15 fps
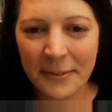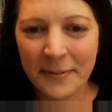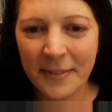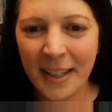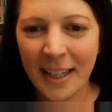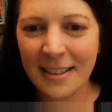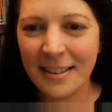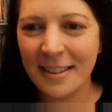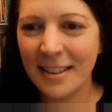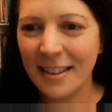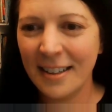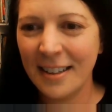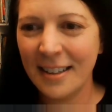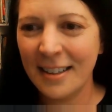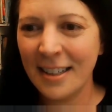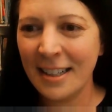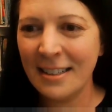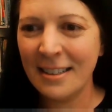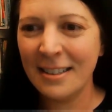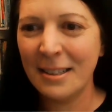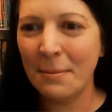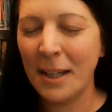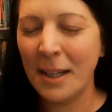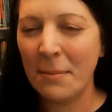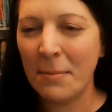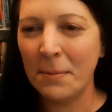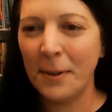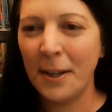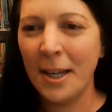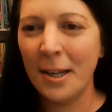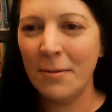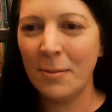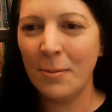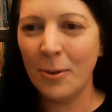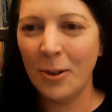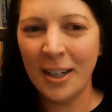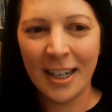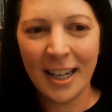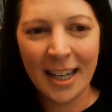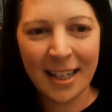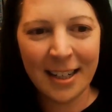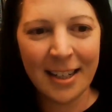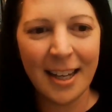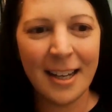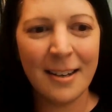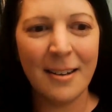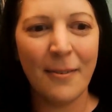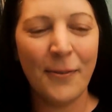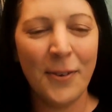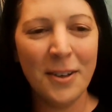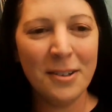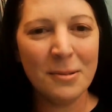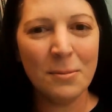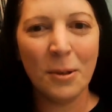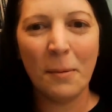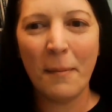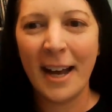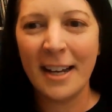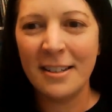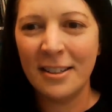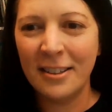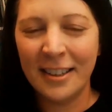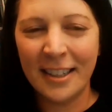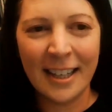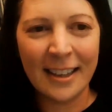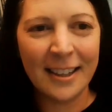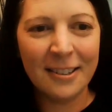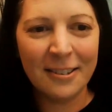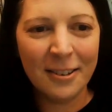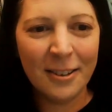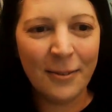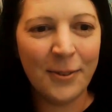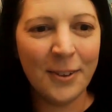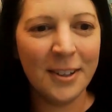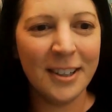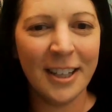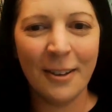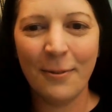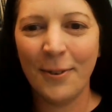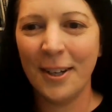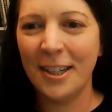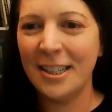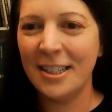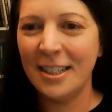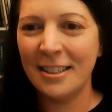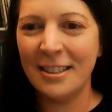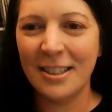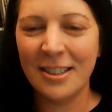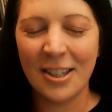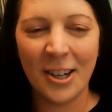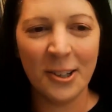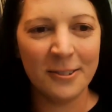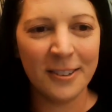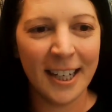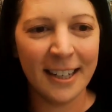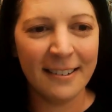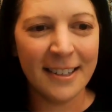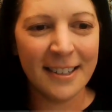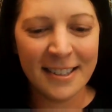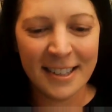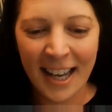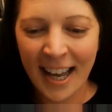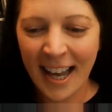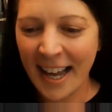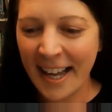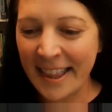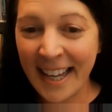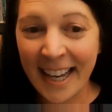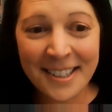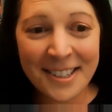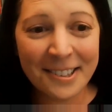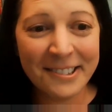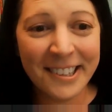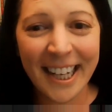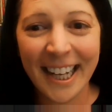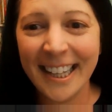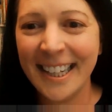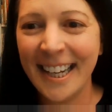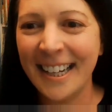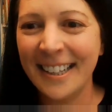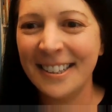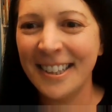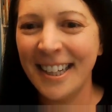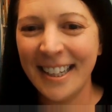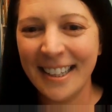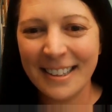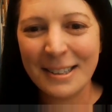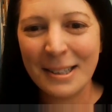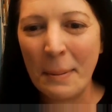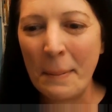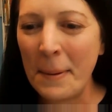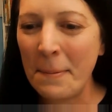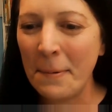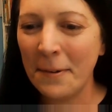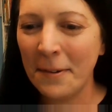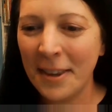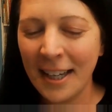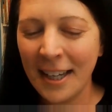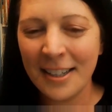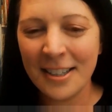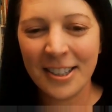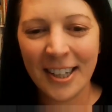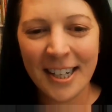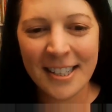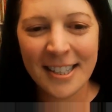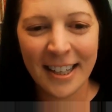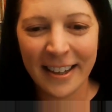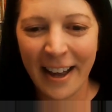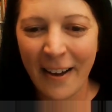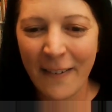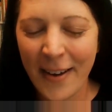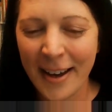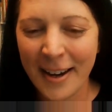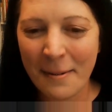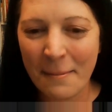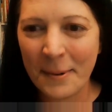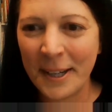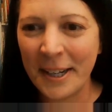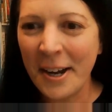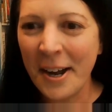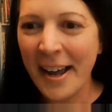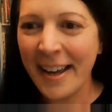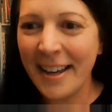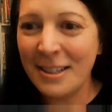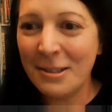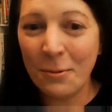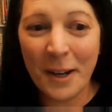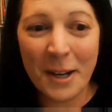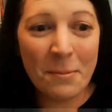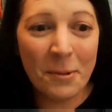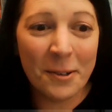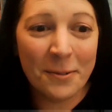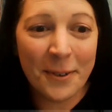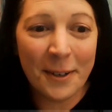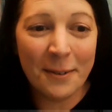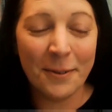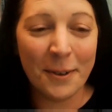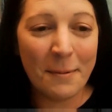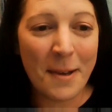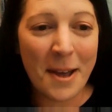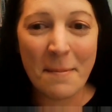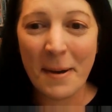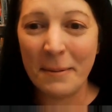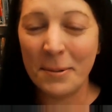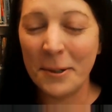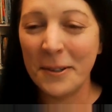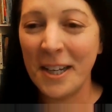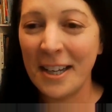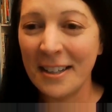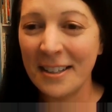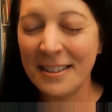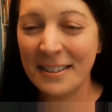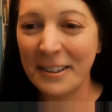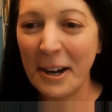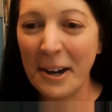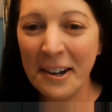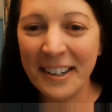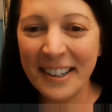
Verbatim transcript: So that that's just something I've been playing with more, and it and it feels more magical. And I literally feel like fairy dust is all around us, and that's the reality I create. And some people think it's crazy and laugh at it, but it's way more fun for me and my pony. So.